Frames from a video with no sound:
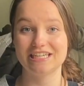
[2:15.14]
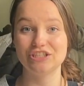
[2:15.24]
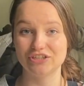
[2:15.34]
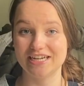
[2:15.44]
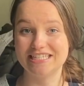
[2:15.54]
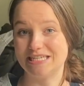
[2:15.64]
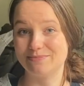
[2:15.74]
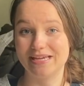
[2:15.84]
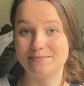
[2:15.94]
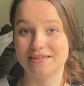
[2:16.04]
Your
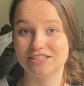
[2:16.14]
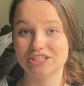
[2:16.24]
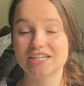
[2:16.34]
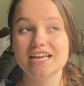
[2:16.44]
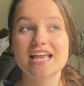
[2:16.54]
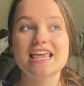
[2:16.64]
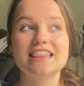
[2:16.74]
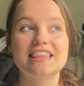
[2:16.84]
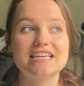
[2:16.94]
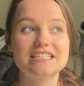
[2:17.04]
edTPA binder.
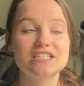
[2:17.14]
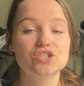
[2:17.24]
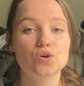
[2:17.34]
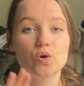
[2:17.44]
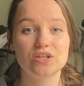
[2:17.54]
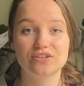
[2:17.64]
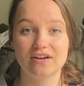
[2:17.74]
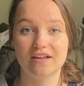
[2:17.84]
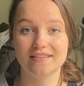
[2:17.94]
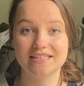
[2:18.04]
This is your holy
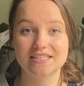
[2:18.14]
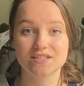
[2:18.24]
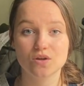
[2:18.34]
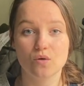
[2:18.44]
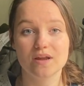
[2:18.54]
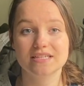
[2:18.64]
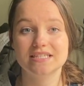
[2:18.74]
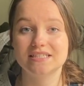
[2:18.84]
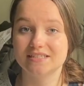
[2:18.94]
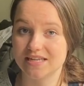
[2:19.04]
grail. This is going
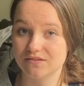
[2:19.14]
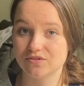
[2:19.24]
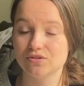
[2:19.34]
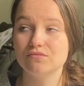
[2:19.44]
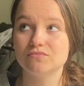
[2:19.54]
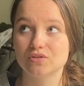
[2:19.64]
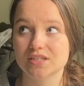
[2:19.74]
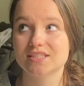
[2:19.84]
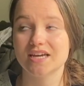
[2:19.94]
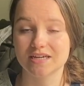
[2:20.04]
to save you
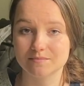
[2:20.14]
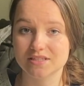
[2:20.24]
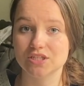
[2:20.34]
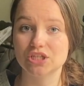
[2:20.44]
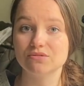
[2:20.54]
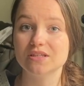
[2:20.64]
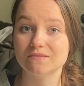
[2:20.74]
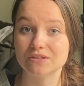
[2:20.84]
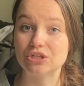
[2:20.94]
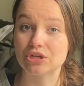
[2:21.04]
more times than you
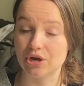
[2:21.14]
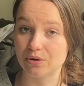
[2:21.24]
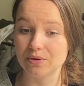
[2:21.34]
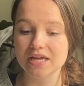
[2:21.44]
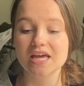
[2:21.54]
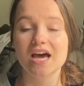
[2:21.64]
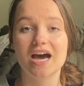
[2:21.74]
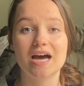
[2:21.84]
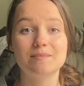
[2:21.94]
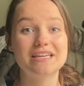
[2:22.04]
even know.
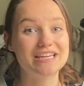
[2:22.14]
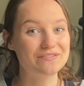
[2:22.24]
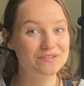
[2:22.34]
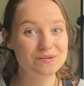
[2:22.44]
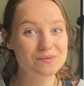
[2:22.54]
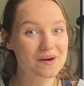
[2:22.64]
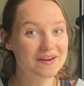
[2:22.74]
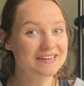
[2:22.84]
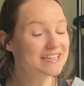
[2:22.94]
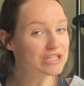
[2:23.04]
If you
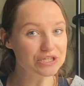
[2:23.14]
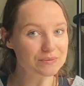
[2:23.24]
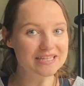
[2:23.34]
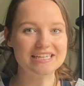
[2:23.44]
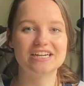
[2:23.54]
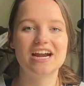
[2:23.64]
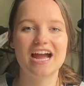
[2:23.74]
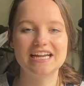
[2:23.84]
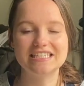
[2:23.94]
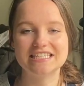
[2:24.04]
are new here,
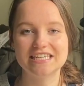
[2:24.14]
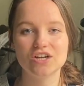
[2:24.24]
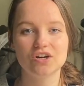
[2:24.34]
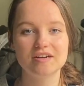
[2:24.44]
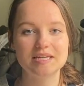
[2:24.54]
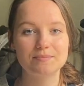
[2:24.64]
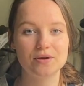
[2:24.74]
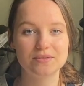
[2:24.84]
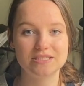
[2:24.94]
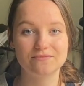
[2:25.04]
I did already
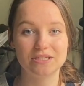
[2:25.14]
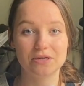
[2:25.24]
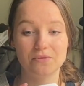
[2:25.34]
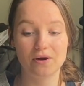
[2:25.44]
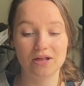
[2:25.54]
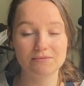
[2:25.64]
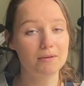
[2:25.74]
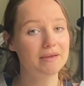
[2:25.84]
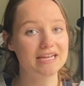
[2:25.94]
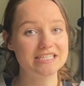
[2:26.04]
post a video all
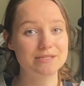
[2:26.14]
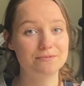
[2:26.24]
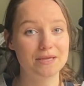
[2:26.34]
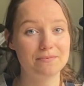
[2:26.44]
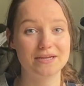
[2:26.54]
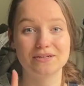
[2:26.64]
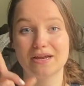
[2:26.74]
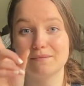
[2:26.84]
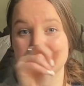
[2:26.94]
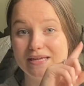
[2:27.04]
about my edTPA binder.
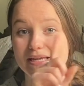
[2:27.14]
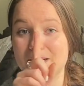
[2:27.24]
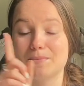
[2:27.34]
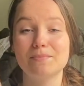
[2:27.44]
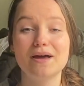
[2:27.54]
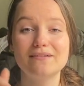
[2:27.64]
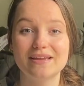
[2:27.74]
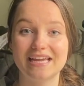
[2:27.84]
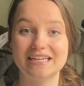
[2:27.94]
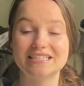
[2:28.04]
I will link it up
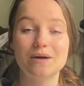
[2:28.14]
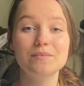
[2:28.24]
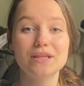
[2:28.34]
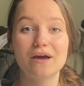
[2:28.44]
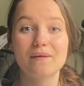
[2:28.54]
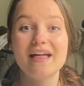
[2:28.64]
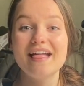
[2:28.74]
above and down below.